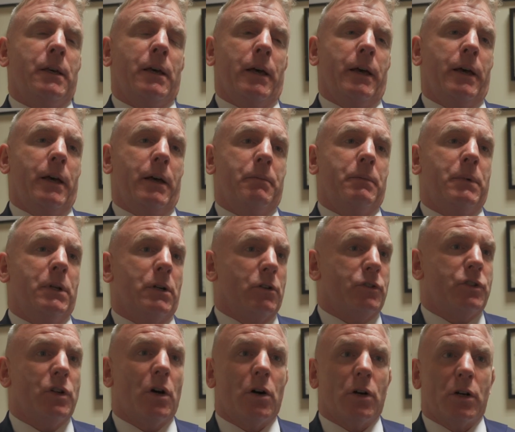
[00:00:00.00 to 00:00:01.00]

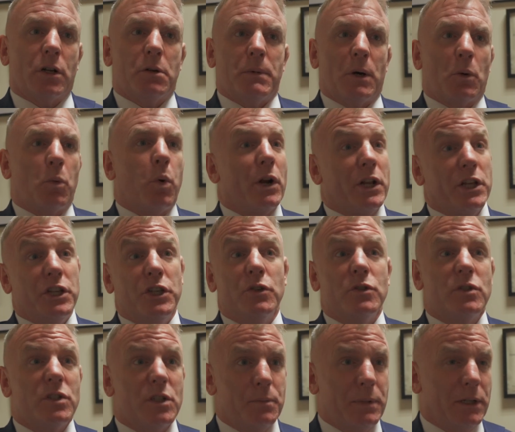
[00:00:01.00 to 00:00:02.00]
talking about what it
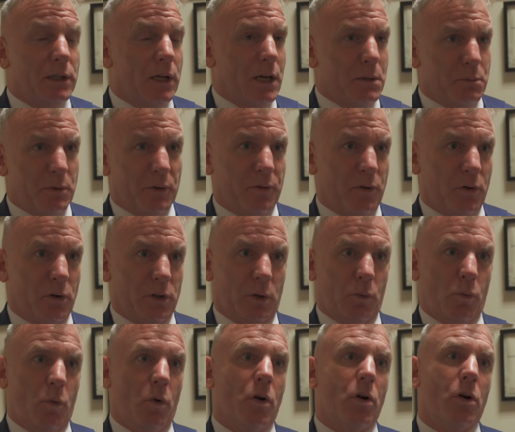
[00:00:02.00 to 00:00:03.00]
used to be like before the
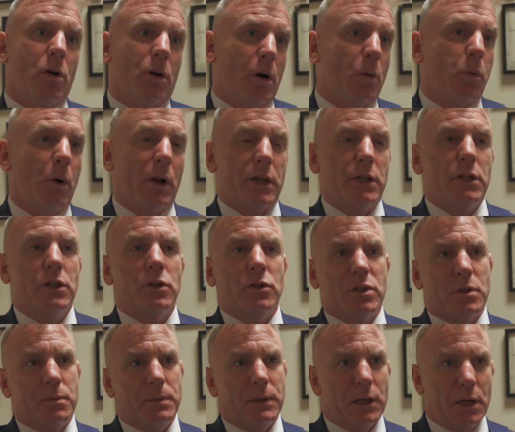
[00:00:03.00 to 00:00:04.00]
war, or what it
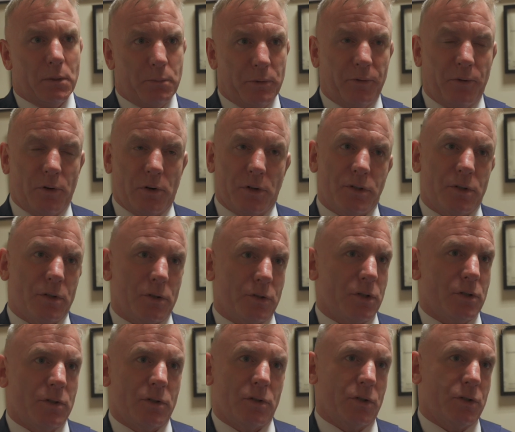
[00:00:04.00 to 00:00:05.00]
used to be like before
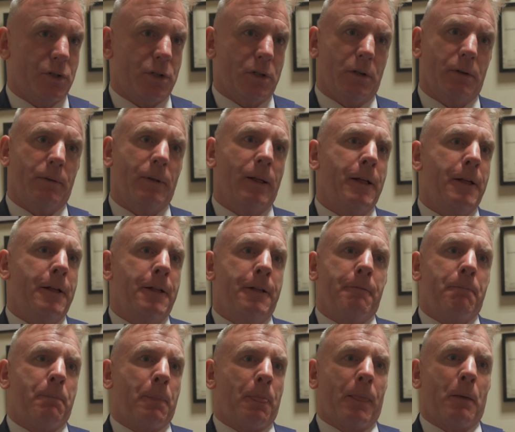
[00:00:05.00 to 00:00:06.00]
such and such a
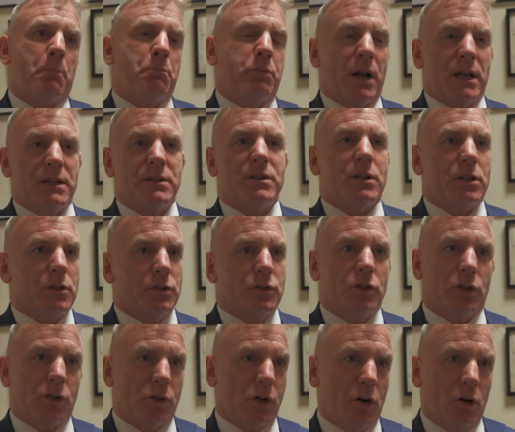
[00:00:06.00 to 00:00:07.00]
president
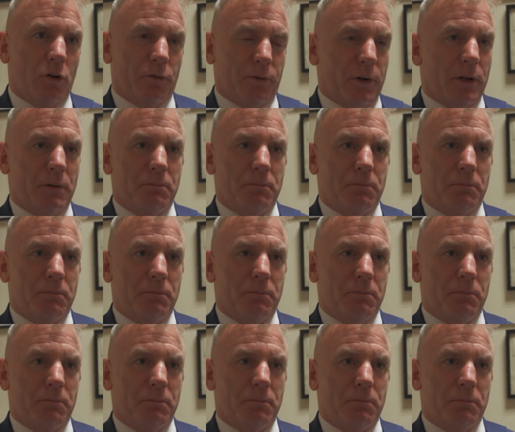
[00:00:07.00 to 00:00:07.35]
took over